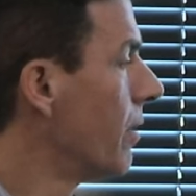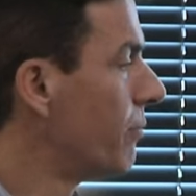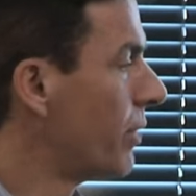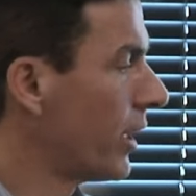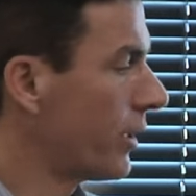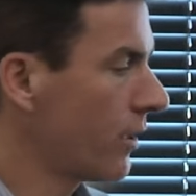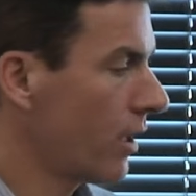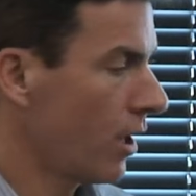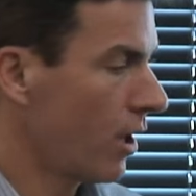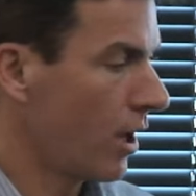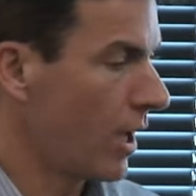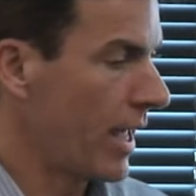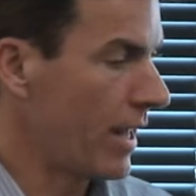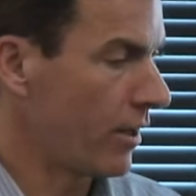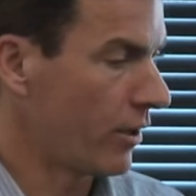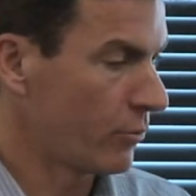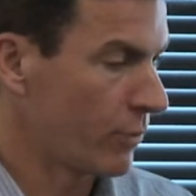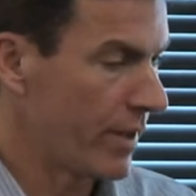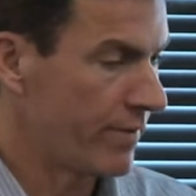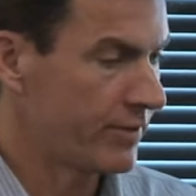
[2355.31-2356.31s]
But,
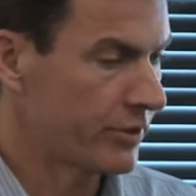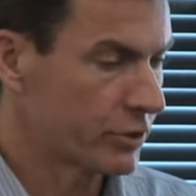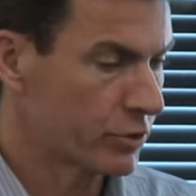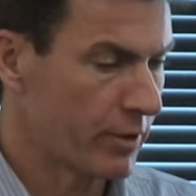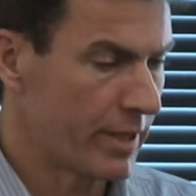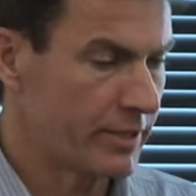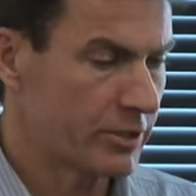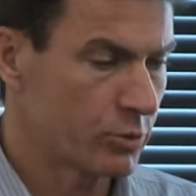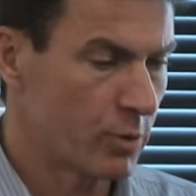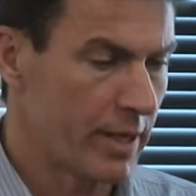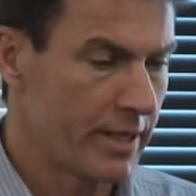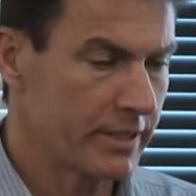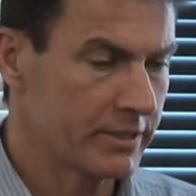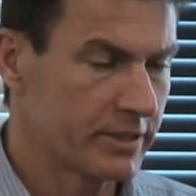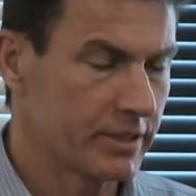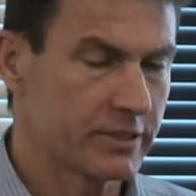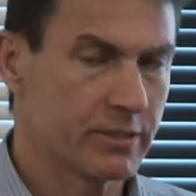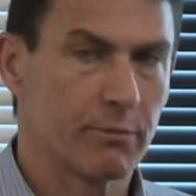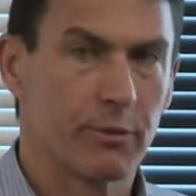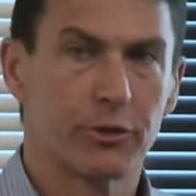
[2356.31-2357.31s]
and our, we have this great sweating
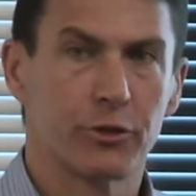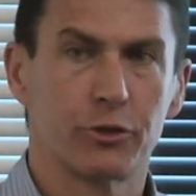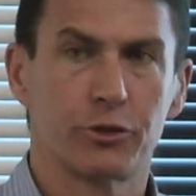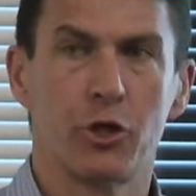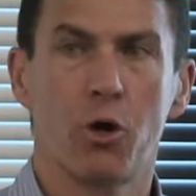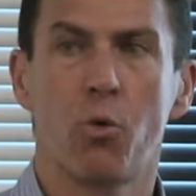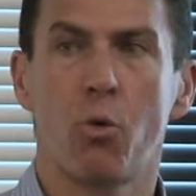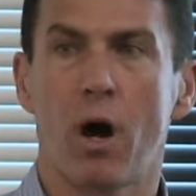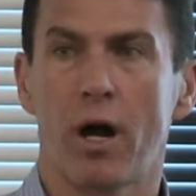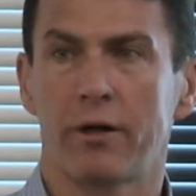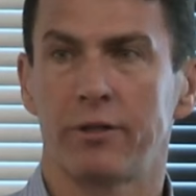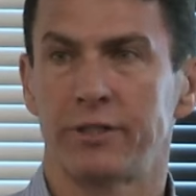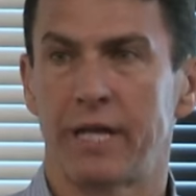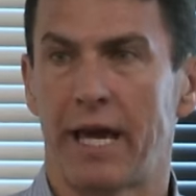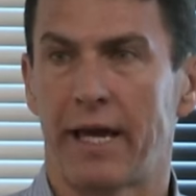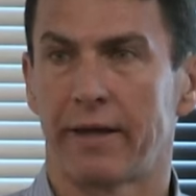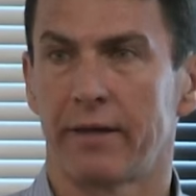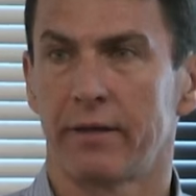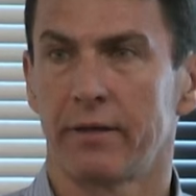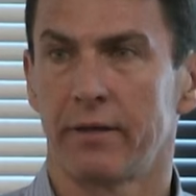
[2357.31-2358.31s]
system, but there's no water
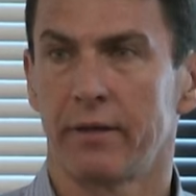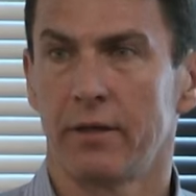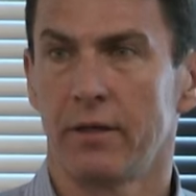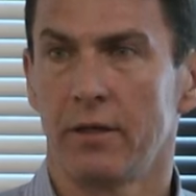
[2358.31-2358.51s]
tank.